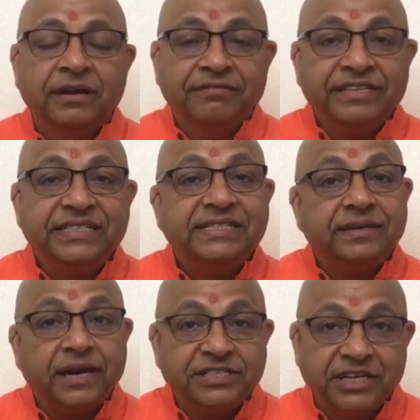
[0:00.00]
which is
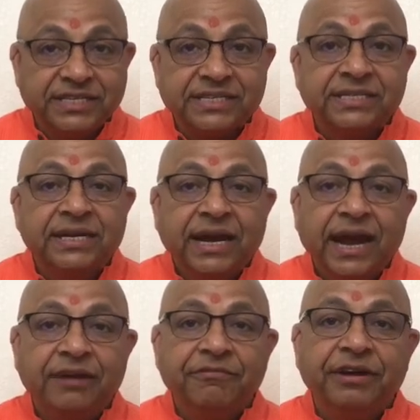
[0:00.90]
rajas,
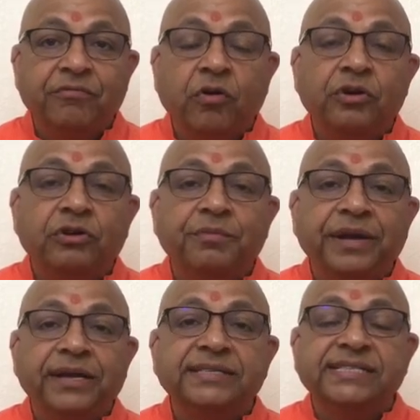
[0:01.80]
and we want to
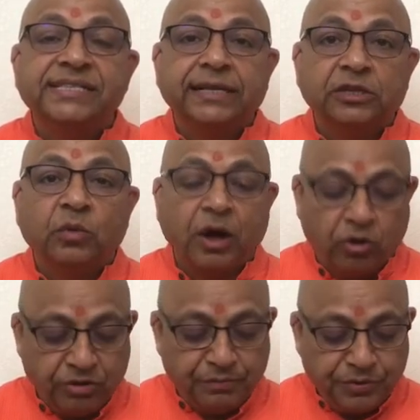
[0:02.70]
be in sattva
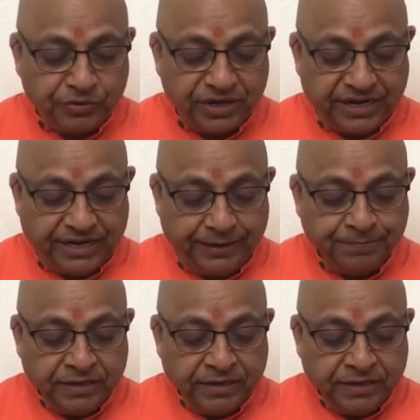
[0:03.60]
or purity.